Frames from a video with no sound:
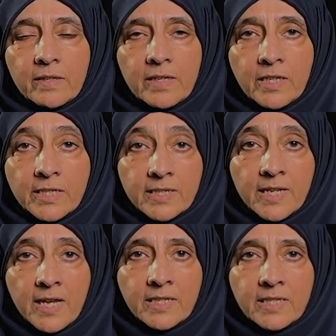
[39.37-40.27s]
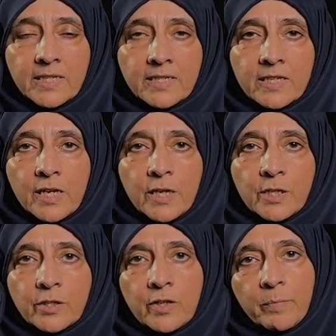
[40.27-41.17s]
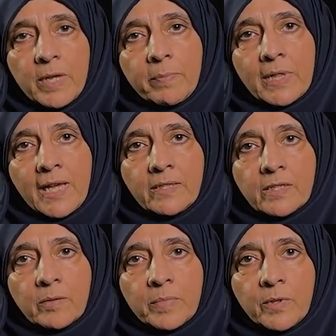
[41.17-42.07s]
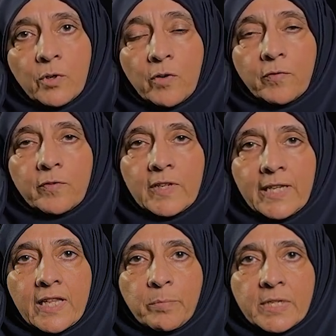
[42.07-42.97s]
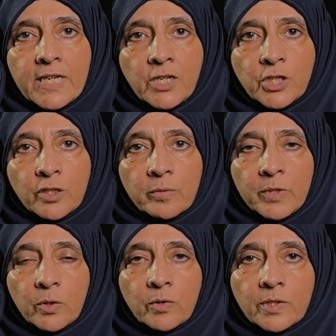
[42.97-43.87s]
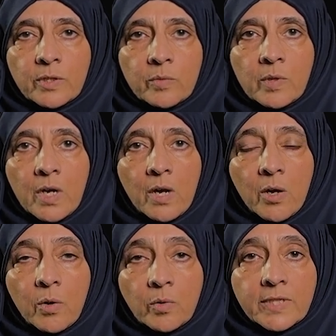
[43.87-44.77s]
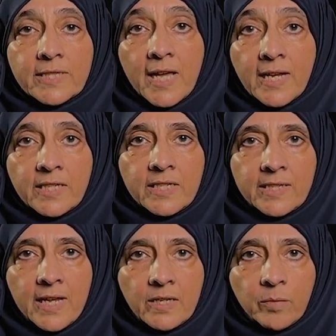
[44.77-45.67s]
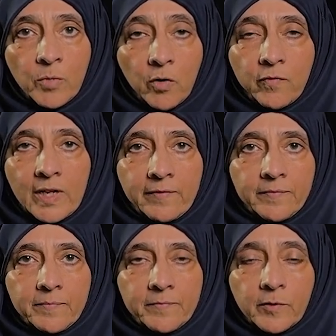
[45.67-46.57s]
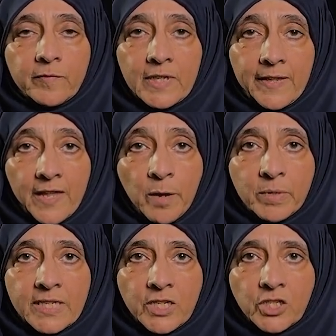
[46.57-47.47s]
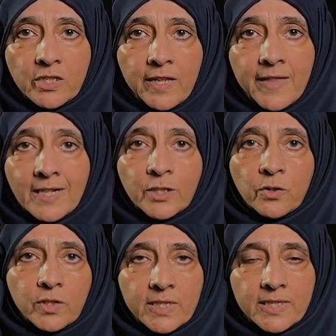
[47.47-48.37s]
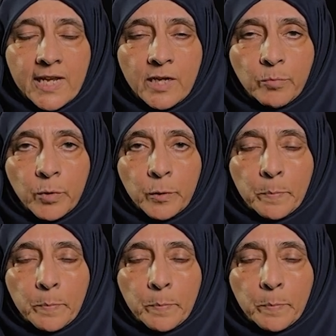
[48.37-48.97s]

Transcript: in societies, so that people end up not fulfilling their potential, but also whole societies end up not fulfilling their potential, and that's not sustainable.